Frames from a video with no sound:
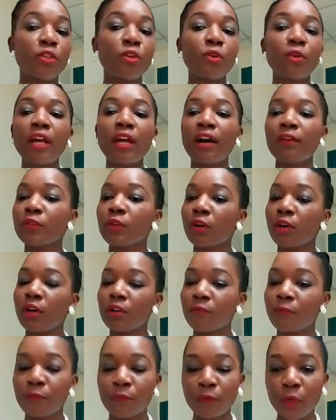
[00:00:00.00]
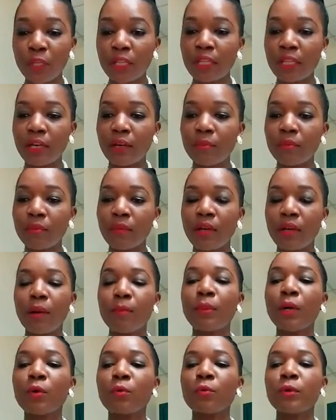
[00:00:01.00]
You don't have to confront them,
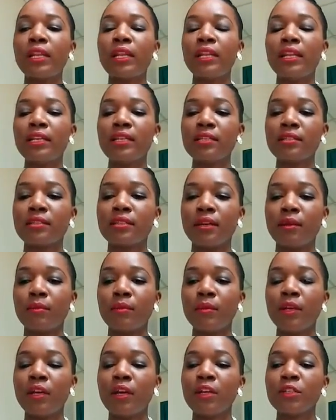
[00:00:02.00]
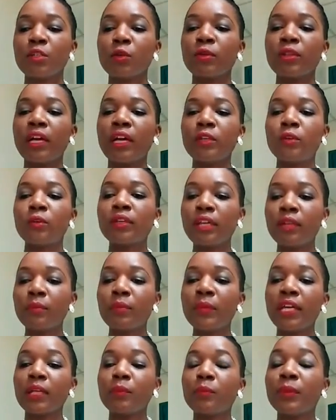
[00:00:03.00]
but release them so that you
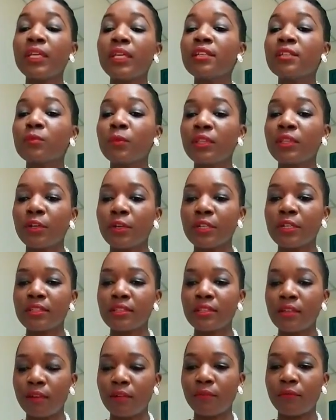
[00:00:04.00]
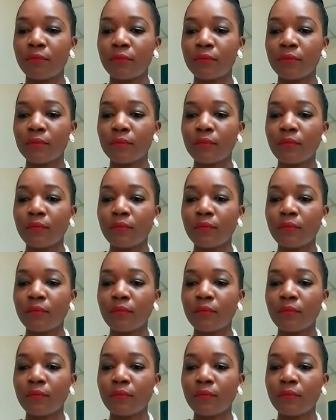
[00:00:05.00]
can be at peace with yourself,